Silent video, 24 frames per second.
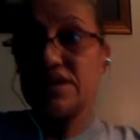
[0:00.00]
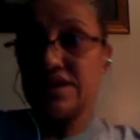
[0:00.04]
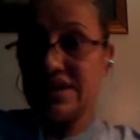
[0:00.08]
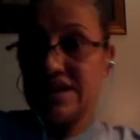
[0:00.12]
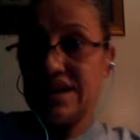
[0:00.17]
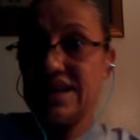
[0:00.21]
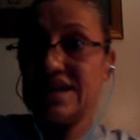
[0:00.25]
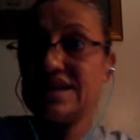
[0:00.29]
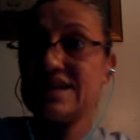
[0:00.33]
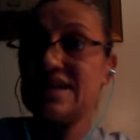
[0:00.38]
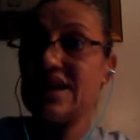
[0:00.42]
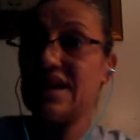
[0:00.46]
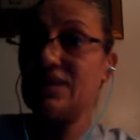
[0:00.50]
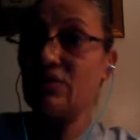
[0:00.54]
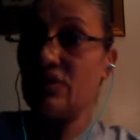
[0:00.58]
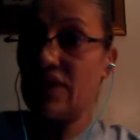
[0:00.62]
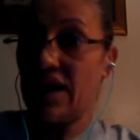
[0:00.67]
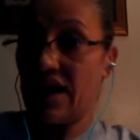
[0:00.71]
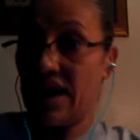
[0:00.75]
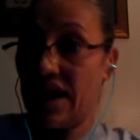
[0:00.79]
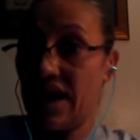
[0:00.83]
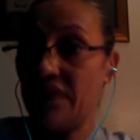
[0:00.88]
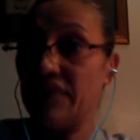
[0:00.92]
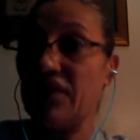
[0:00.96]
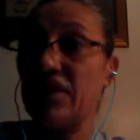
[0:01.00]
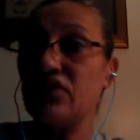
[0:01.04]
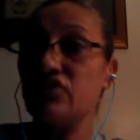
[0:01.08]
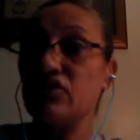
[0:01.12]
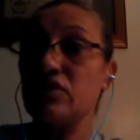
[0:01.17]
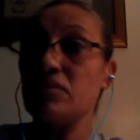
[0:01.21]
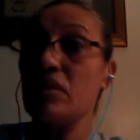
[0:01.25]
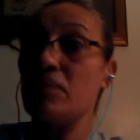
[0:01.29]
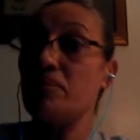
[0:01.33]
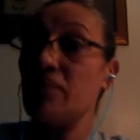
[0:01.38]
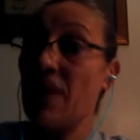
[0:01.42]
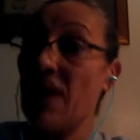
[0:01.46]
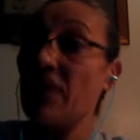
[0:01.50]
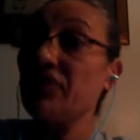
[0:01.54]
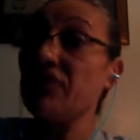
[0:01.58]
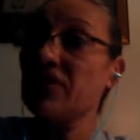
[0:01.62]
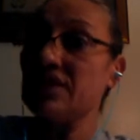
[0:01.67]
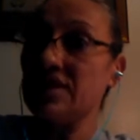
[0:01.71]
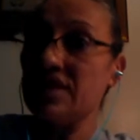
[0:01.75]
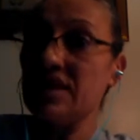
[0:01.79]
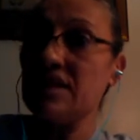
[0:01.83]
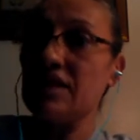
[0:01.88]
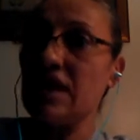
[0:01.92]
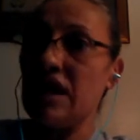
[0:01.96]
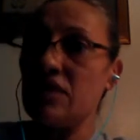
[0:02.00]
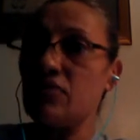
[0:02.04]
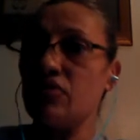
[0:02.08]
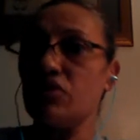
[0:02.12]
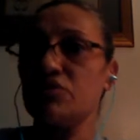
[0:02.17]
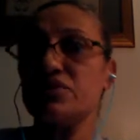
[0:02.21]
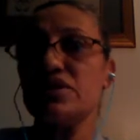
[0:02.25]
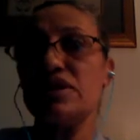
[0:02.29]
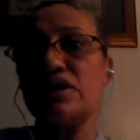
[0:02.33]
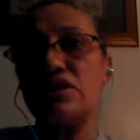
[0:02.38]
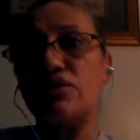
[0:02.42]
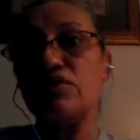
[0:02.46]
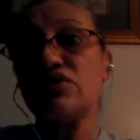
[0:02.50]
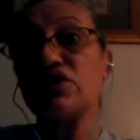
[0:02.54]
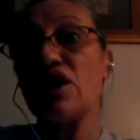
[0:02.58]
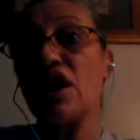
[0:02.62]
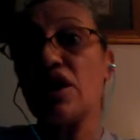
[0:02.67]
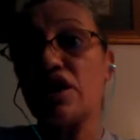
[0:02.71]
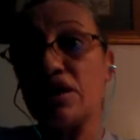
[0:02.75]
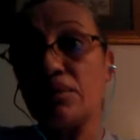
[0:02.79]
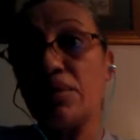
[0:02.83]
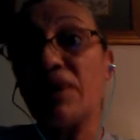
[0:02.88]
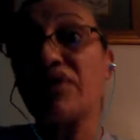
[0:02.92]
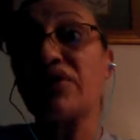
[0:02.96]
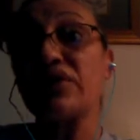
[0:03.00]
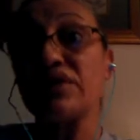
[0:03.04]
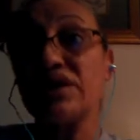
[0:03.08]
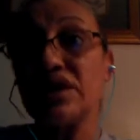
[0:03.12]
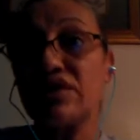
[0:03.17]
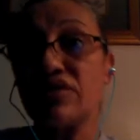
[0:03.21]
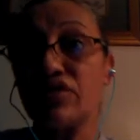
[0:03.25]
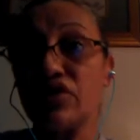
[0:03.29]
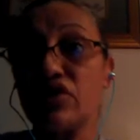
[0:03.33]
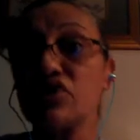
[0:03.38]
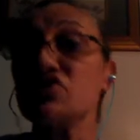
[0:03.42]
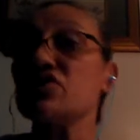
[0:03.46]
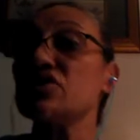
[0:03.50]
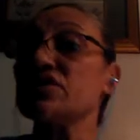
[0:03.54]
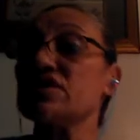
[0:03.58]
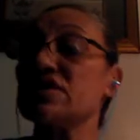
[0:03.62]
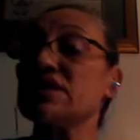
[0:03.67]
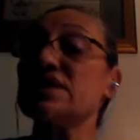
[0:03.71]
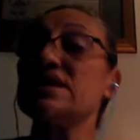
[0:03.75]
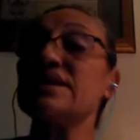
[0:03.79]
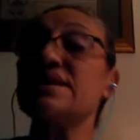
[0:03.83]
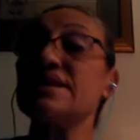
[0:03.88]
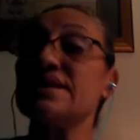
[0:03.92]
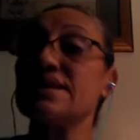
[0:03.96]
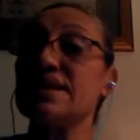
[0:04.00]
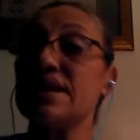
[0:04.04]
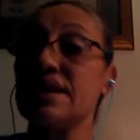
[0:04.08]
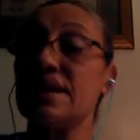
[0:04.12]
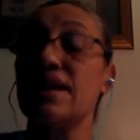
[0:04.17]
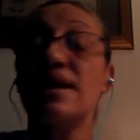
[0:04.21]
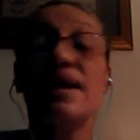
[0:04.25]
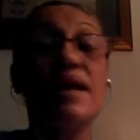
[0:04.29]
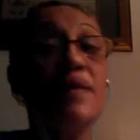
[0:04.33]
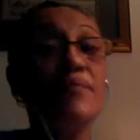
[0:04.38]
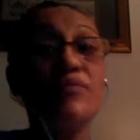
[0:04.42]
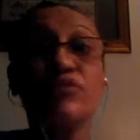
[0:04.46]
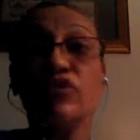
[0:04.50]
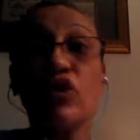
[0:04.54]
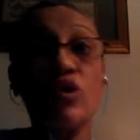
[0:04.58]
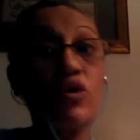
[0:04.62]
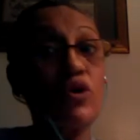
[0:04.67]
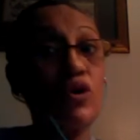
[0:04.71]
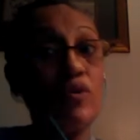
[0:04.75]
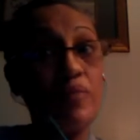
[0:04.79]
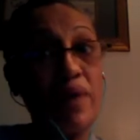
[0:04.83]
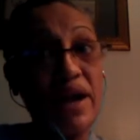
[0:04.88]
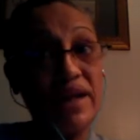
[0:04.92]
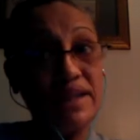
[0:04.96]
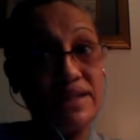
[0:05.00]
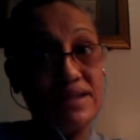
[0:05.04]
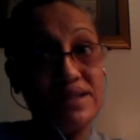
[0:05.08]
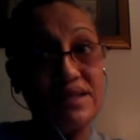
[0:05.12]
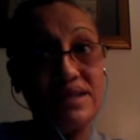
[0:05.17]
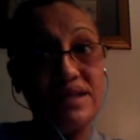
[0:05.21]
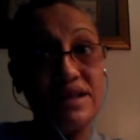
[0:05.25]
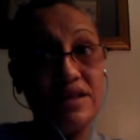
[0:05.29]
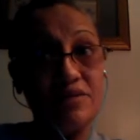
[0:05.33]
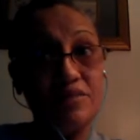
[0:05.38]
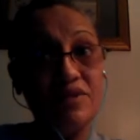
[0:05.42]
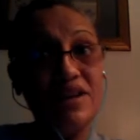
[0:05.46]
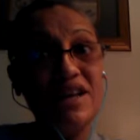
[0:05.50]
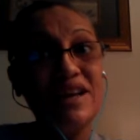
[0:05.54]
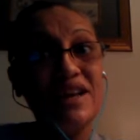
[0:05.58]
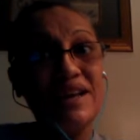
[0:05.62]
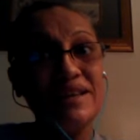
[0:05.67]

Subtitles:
The next night when I had that dream about the 10 light bulbs, and He was talking about the 10 virgins, and He said, don't go back to sleep.